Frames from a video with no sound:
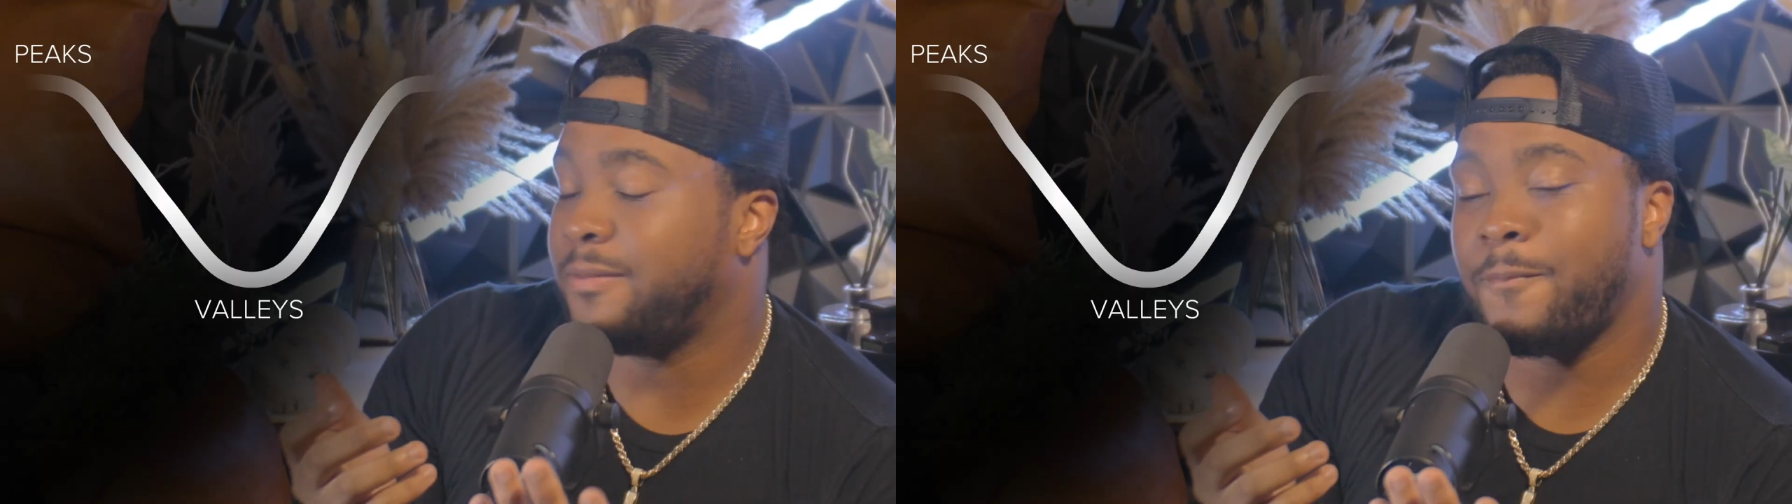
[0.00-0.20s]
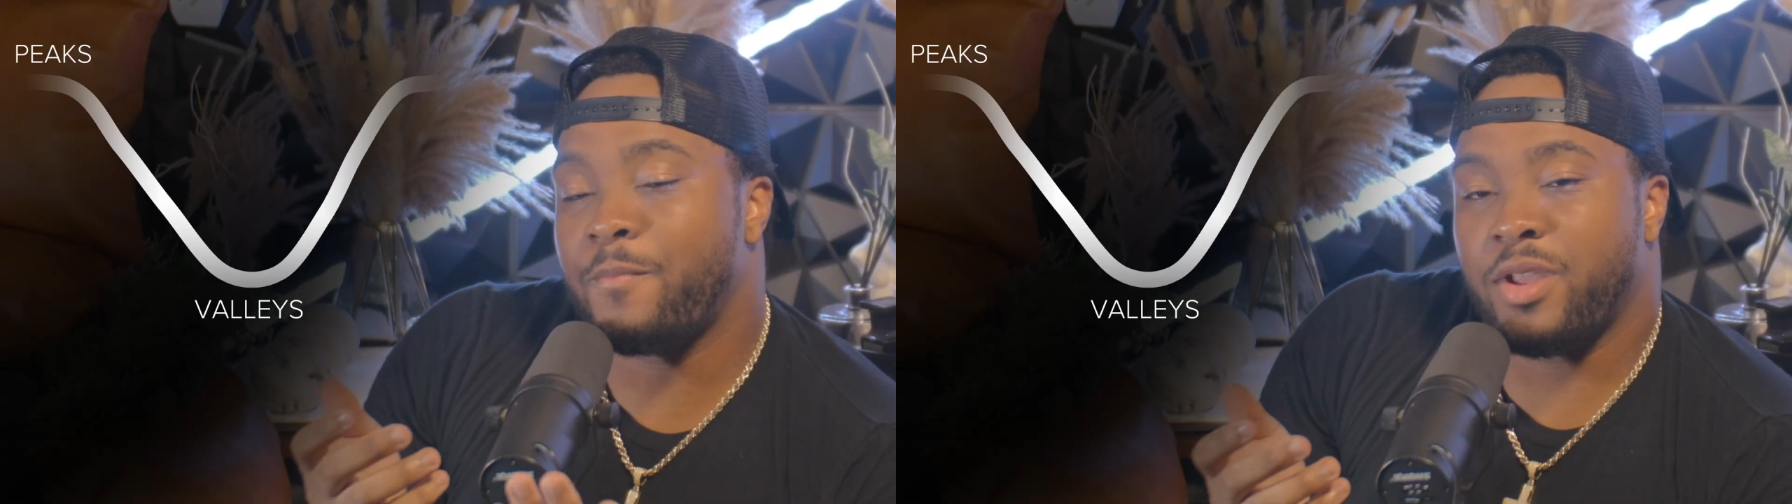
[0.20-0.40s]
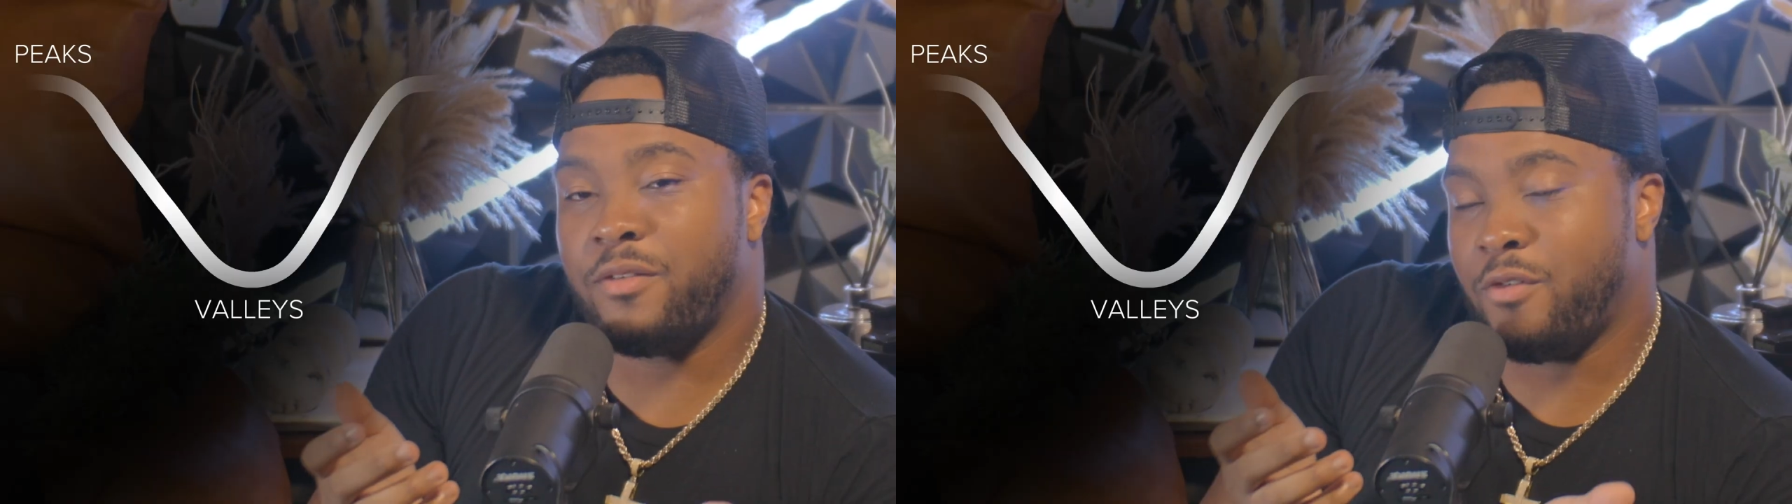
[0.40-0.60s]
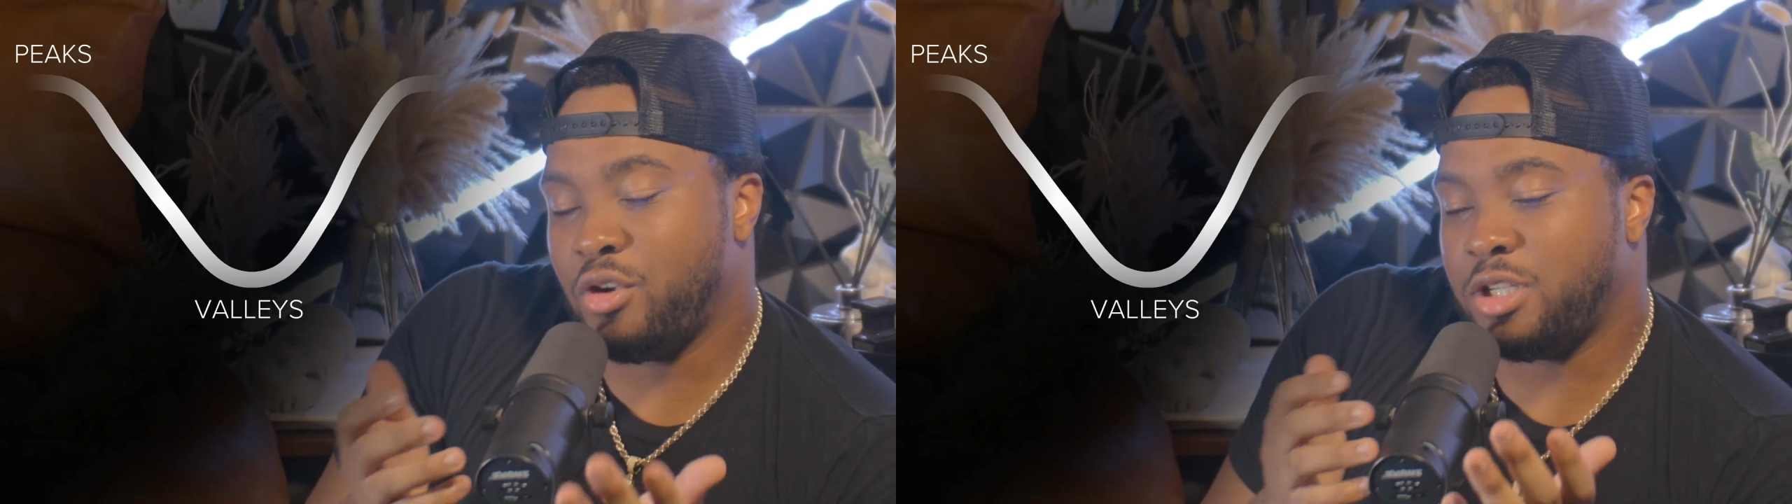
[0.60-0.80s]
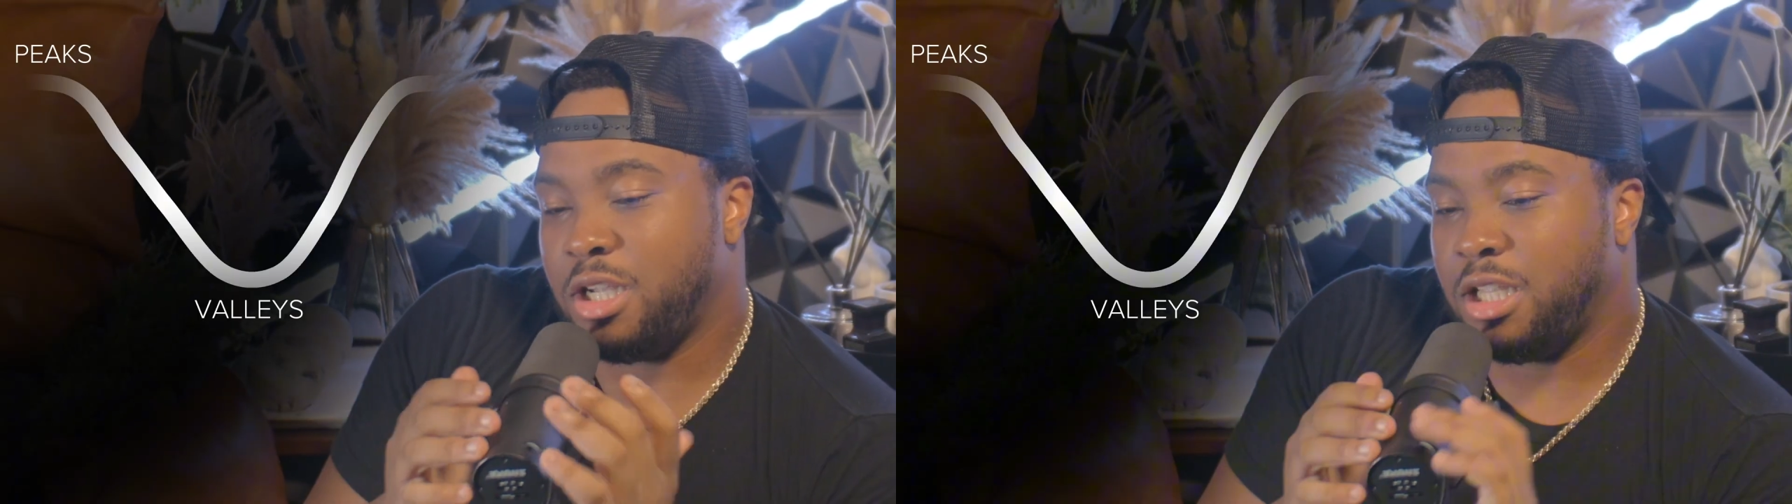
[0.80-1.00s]

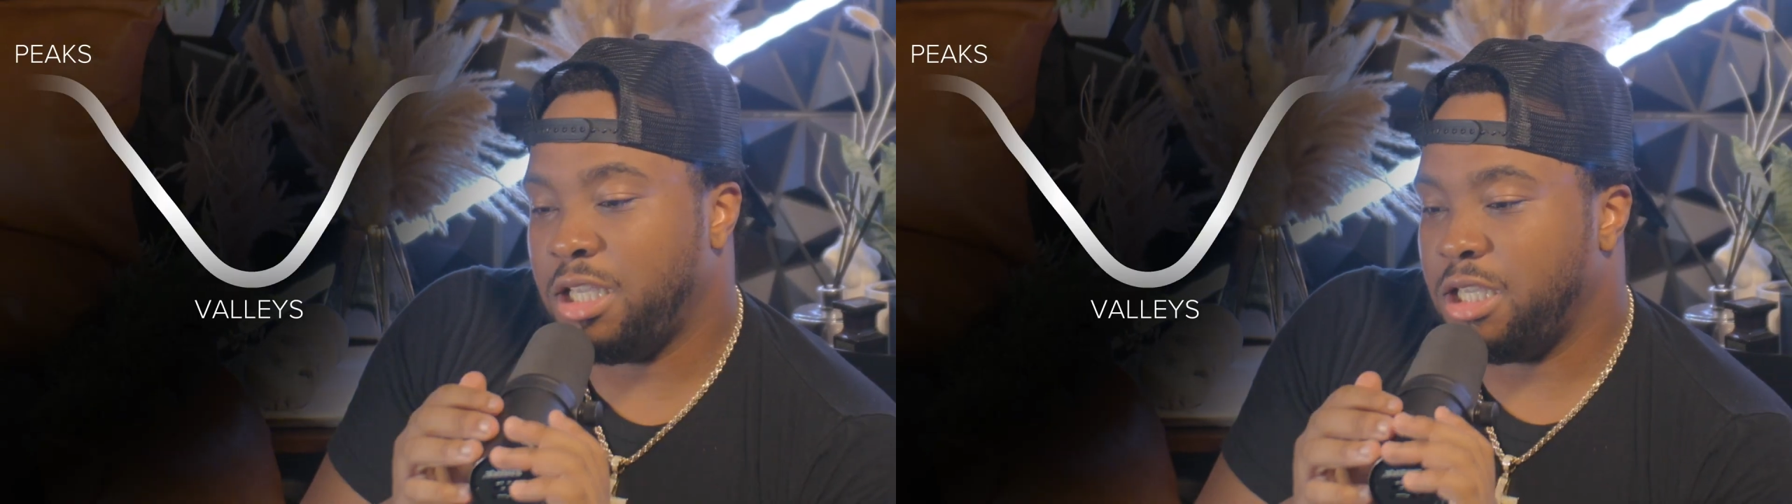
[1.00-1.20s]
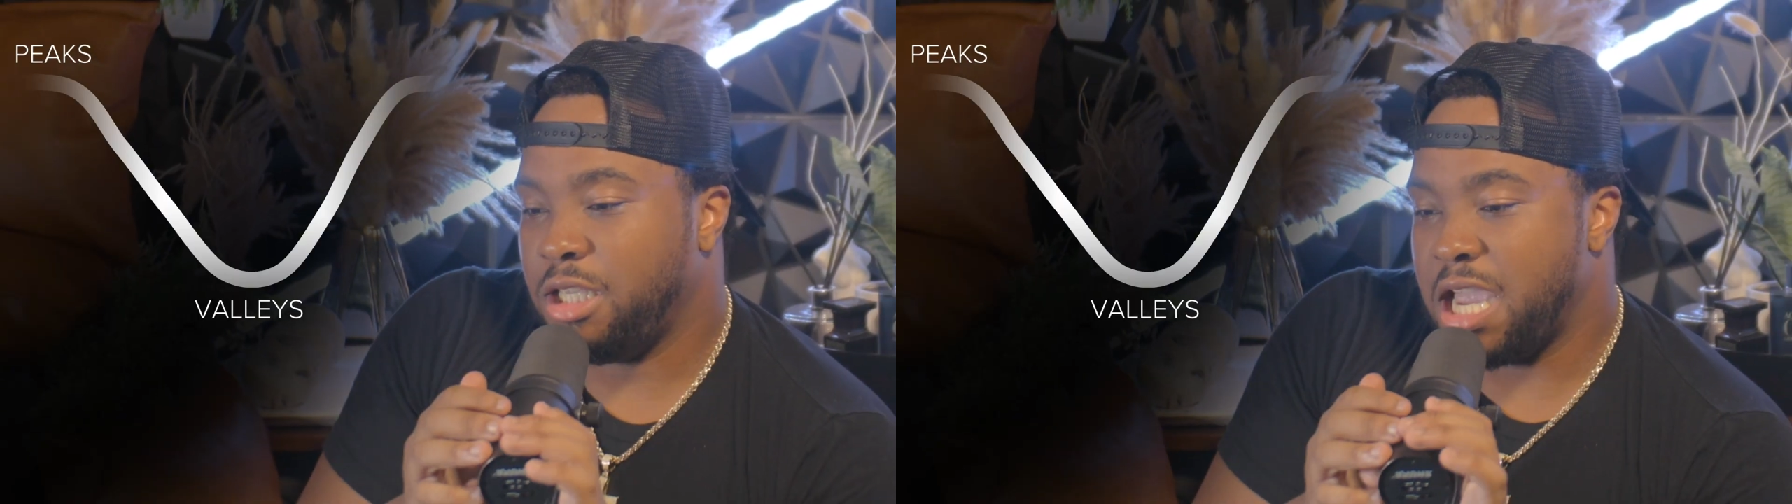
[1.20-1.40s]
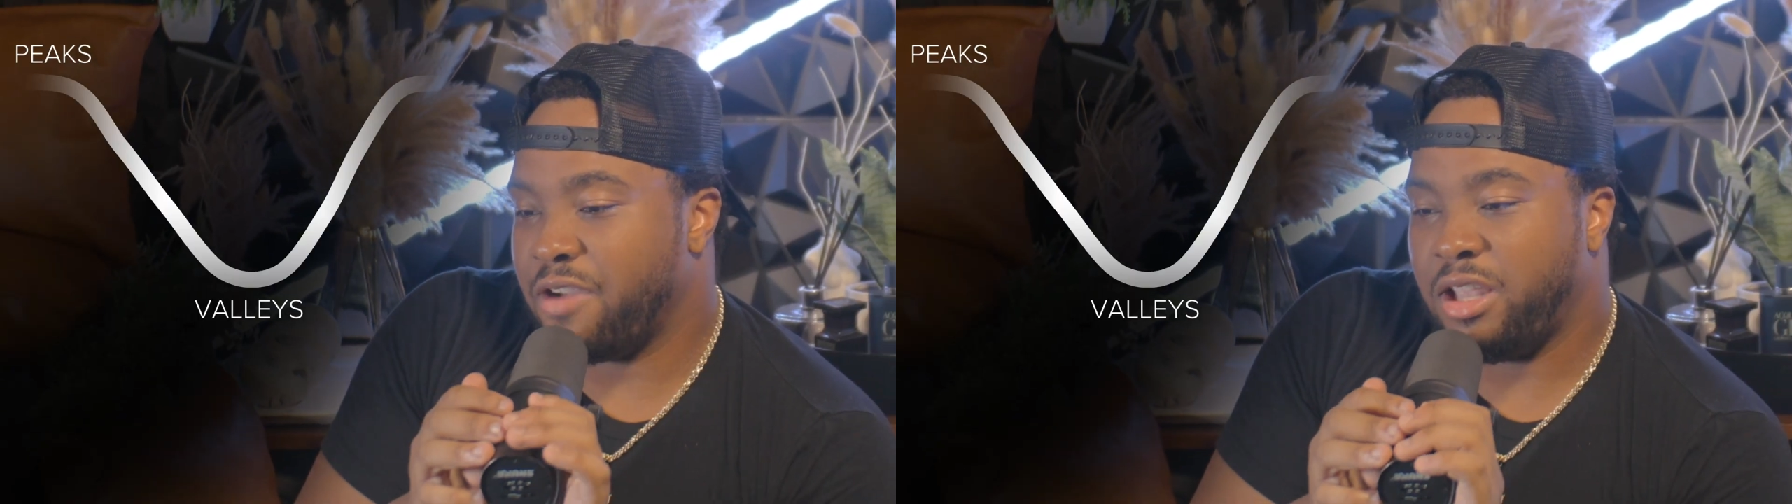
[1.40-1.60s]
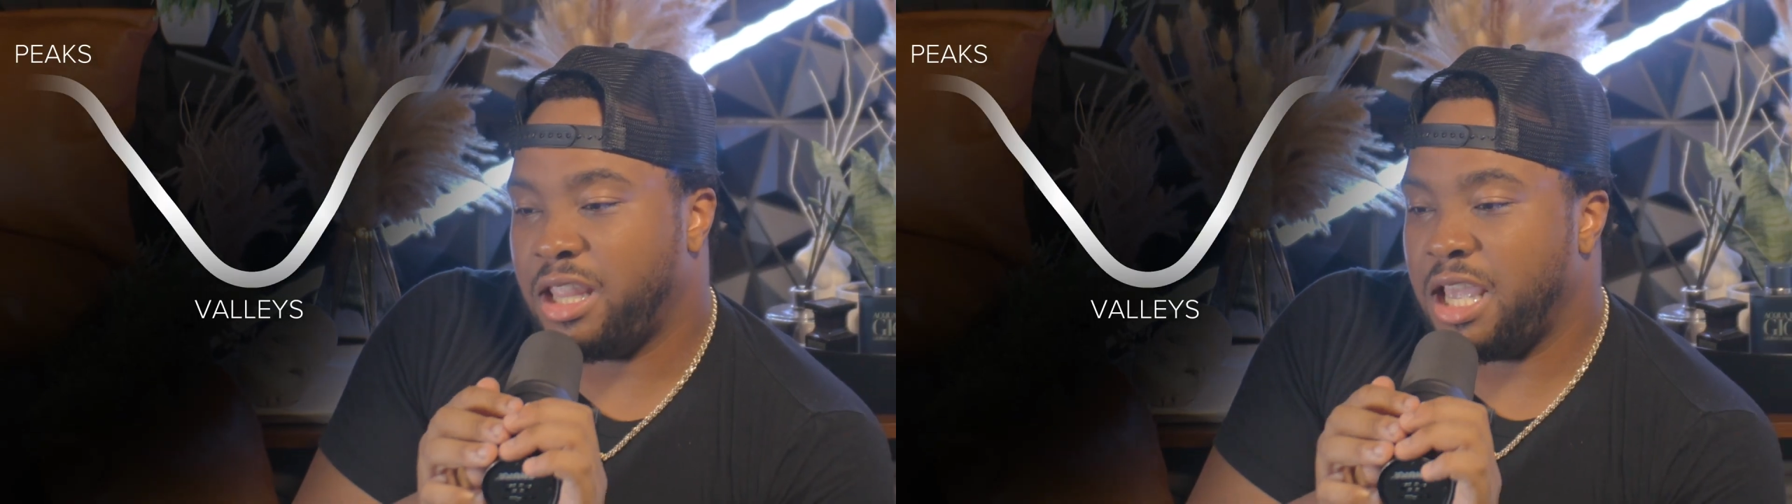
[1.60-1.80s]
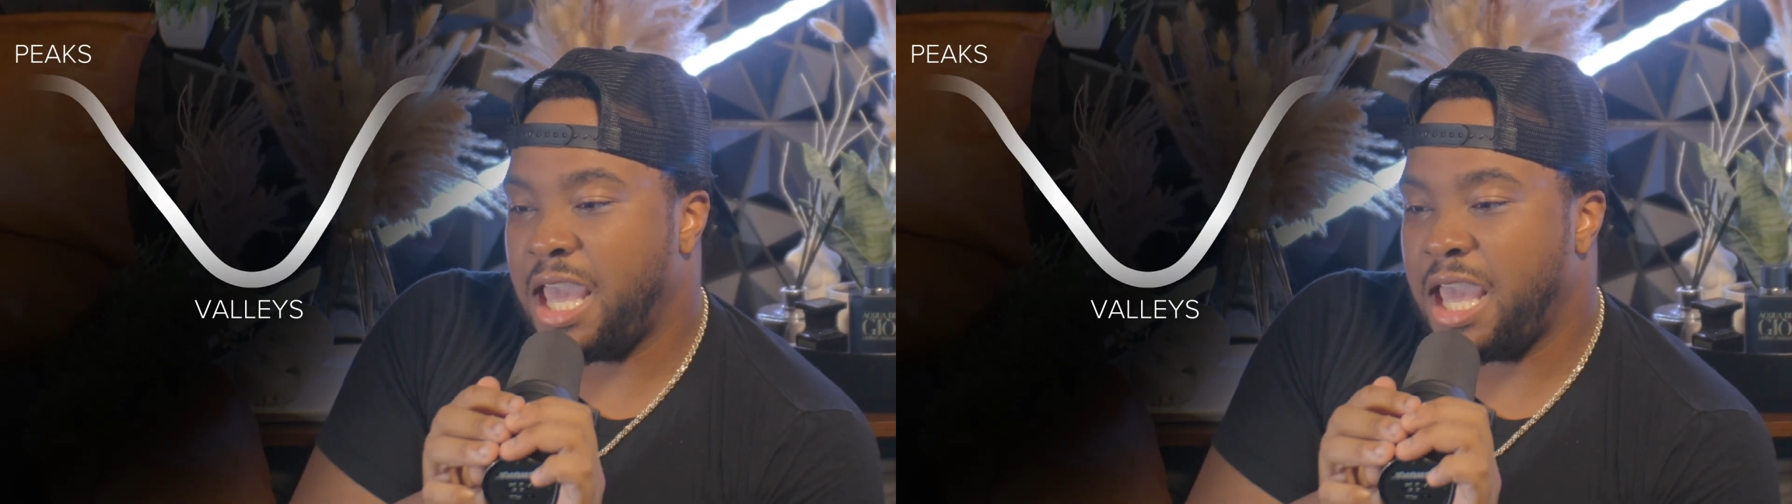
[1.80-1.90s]
unfortunately, everything